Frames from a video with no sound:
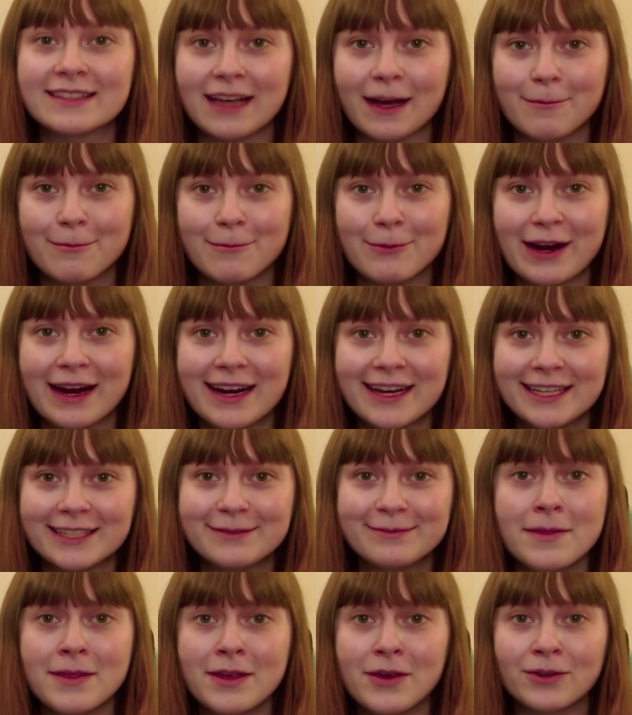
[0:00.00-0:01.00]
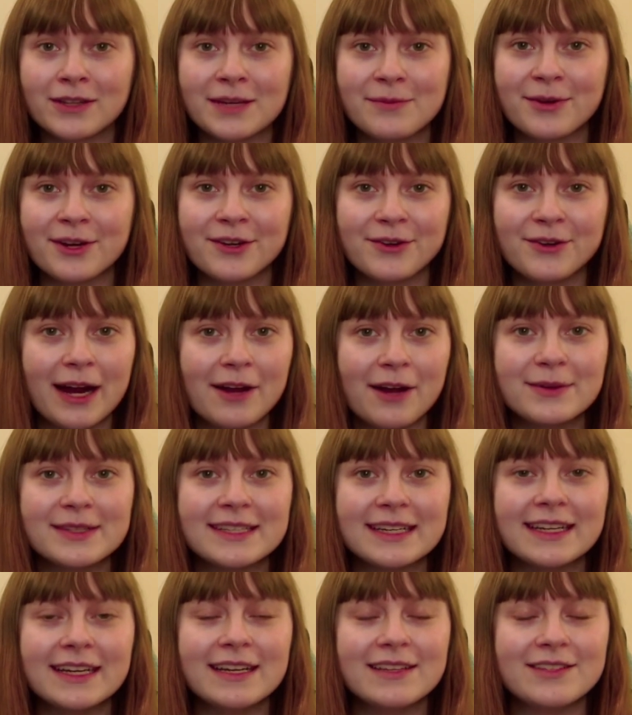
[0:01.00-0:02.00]
upgrade. The only
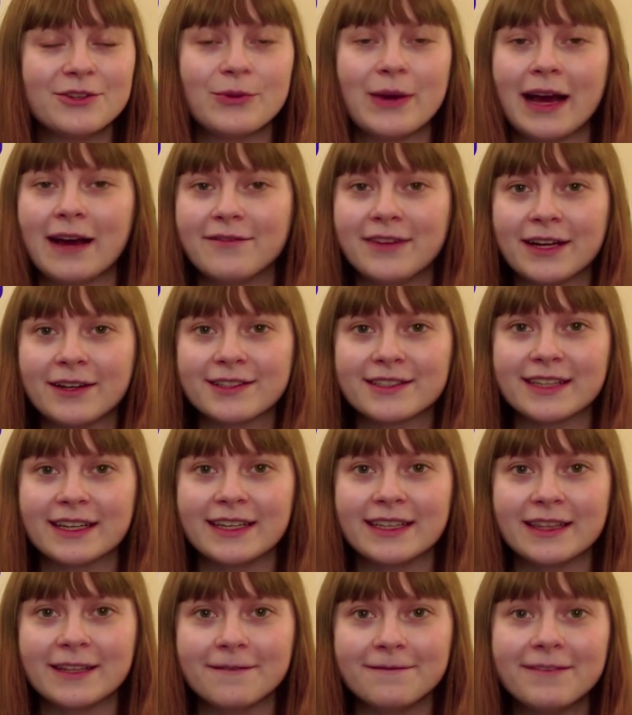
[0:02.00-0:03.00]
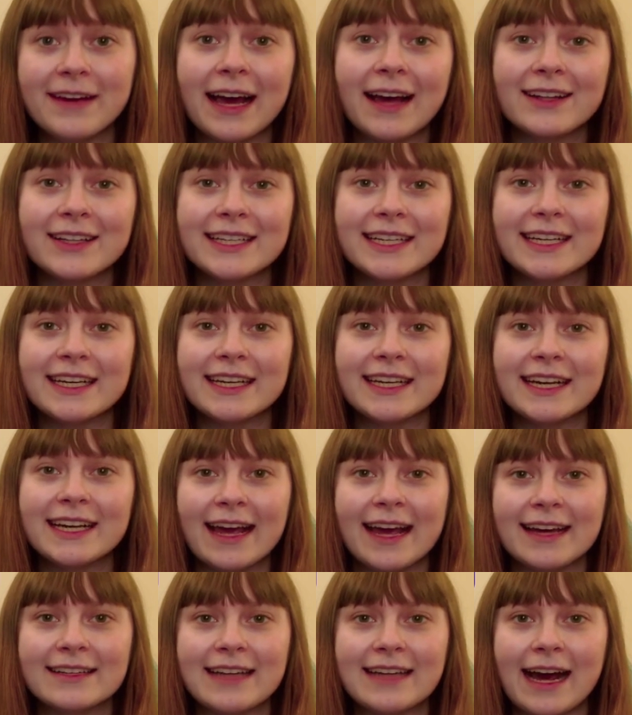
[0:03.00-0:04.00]
prerequisite is you have Elsa in the valley,
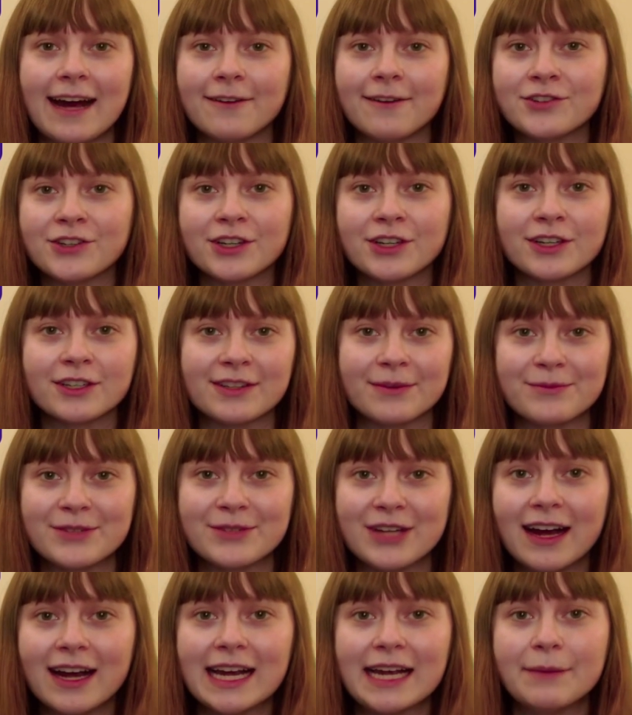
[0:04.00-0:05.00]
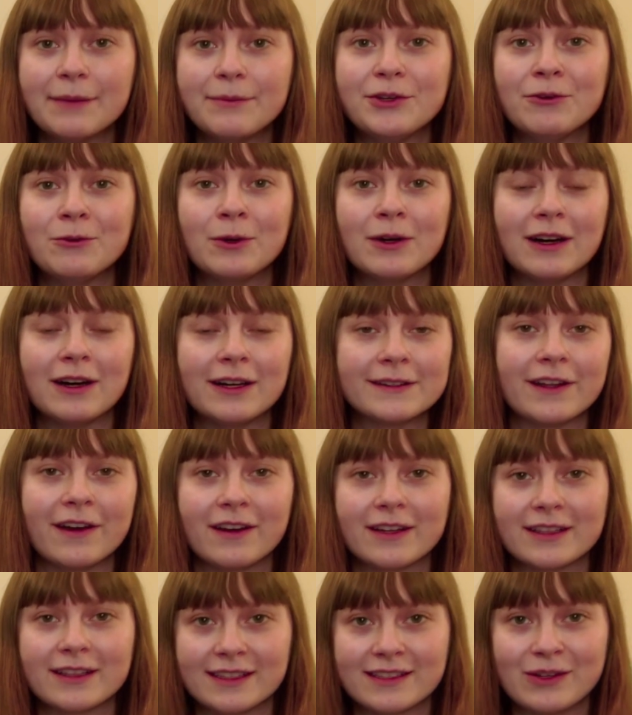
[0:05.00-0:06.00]
and after some time, you will
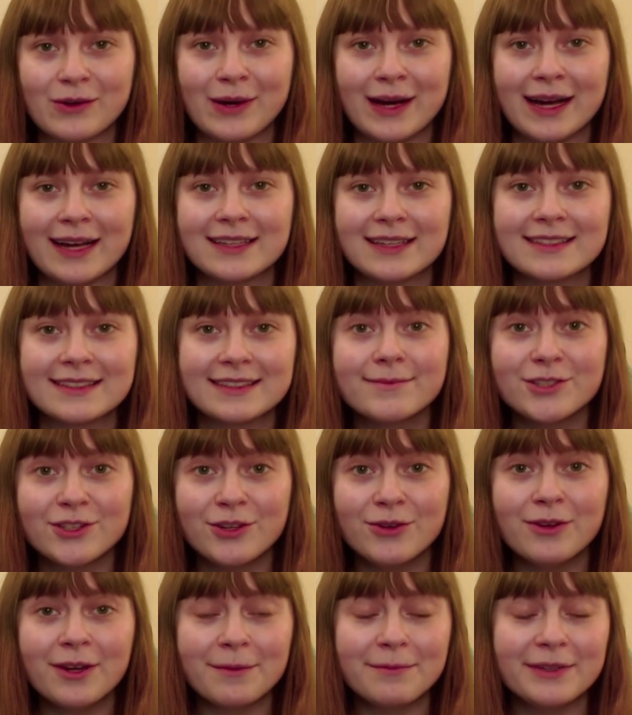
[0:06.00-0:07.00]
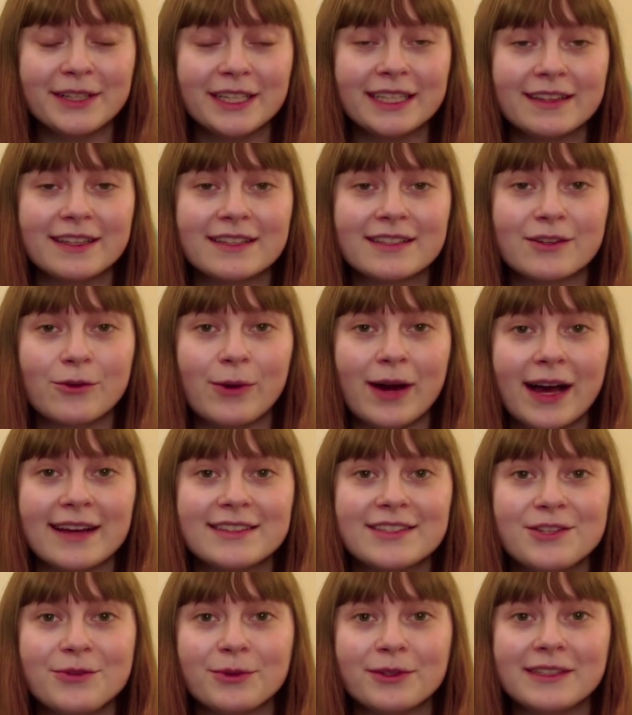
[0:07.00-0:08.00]
unlock this quest. To complete this
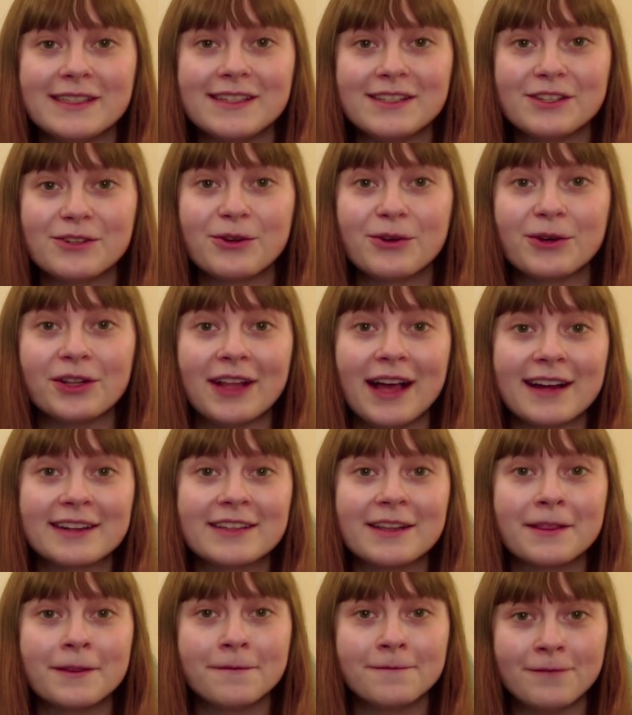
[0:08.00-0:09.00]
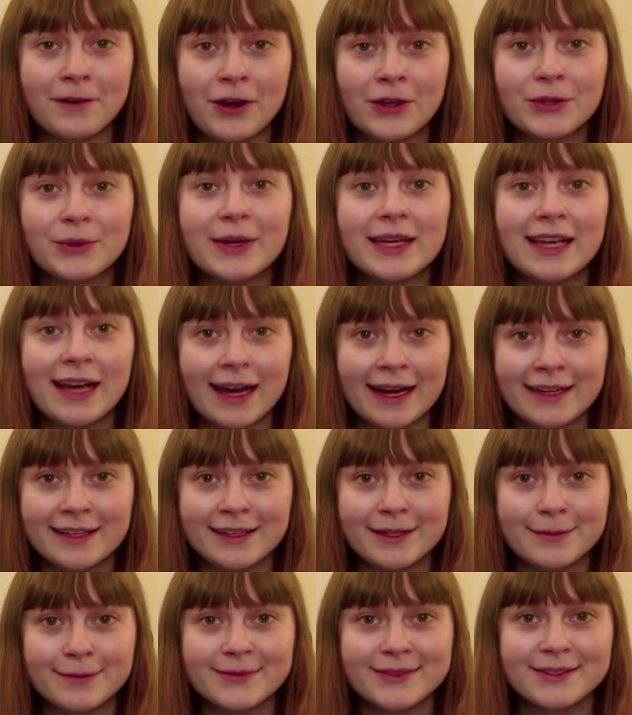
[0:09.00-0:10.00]
quest, you will need to collect the following
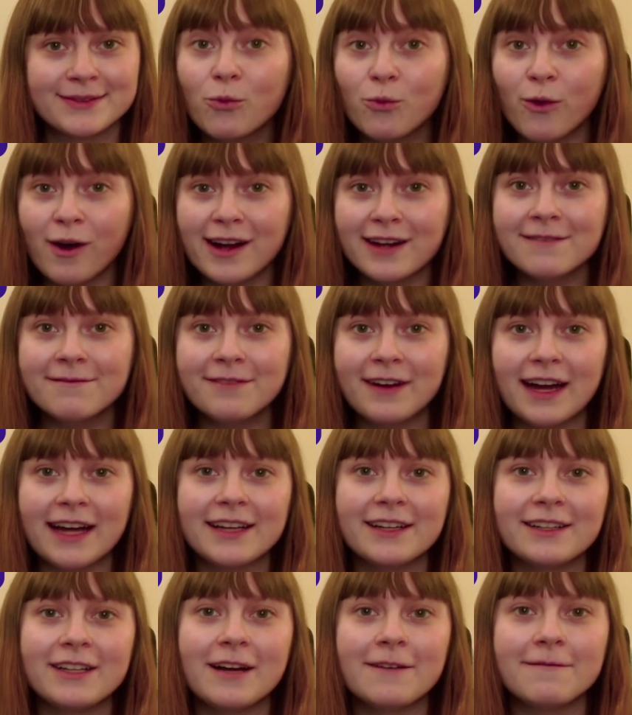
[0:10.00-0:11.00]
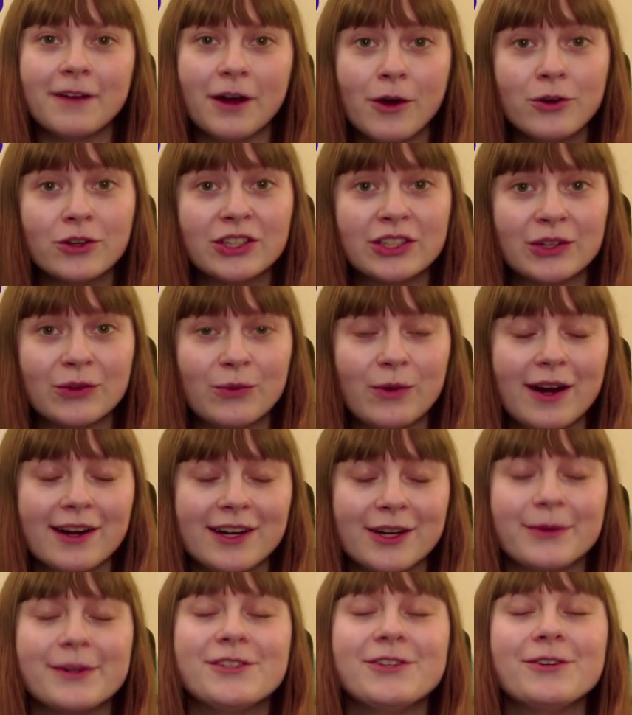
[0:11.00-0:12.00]
items: 1 vial of ocean
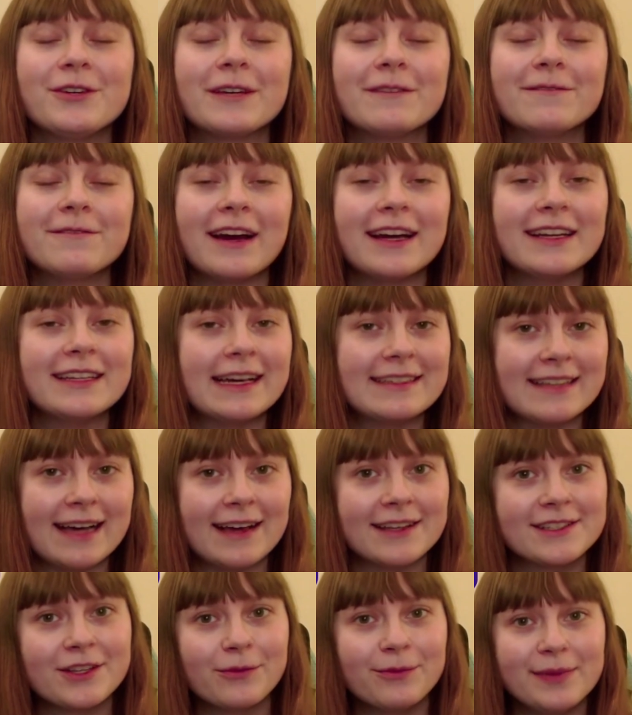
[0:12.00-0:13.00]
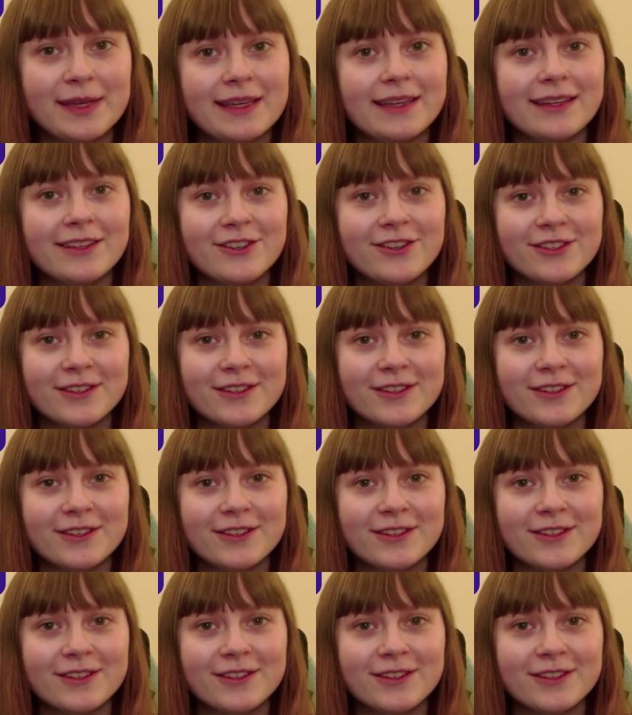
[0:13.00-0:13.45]
water, which you can find at Dazzle Beach,